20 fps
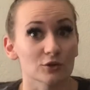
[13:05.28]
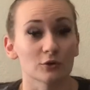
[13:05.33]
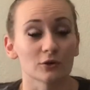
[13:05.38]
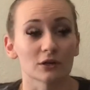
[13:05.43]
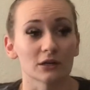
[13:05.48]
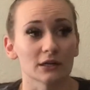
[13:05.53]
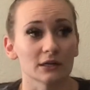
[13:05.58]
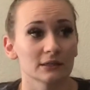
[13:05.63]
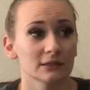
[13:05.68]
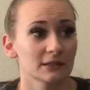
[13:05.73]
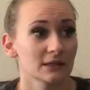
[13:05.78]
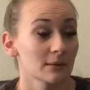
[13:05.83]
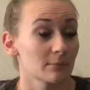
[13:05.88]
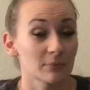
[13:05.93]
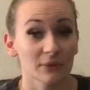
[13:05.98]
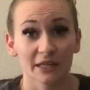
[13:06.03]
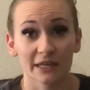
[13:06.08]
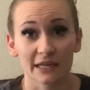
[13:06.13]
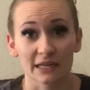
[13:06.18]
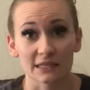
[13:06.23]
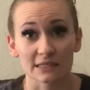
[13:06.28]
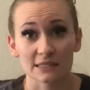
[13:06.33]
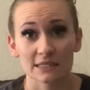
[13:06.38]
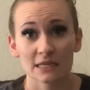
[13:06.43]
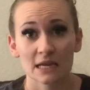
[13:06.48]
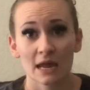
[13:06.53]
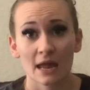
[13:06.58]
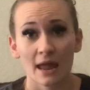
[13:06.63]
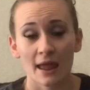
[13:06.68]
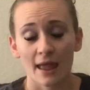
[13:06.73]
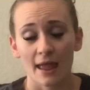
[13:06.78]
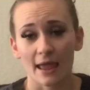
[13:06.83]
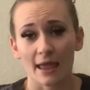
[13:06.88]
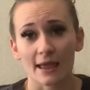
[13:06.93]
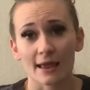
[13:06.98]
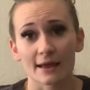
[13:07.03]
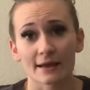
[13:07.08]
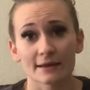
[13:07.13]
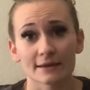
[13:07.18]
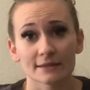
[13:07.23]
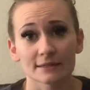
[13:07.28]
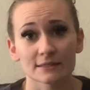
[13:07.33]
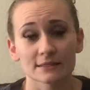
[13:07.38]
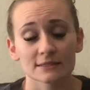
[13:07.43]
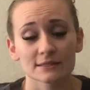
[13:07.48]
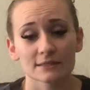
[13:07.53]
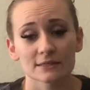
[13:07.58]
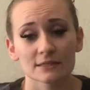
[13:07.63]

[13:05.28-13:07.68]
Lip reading: or complaint, and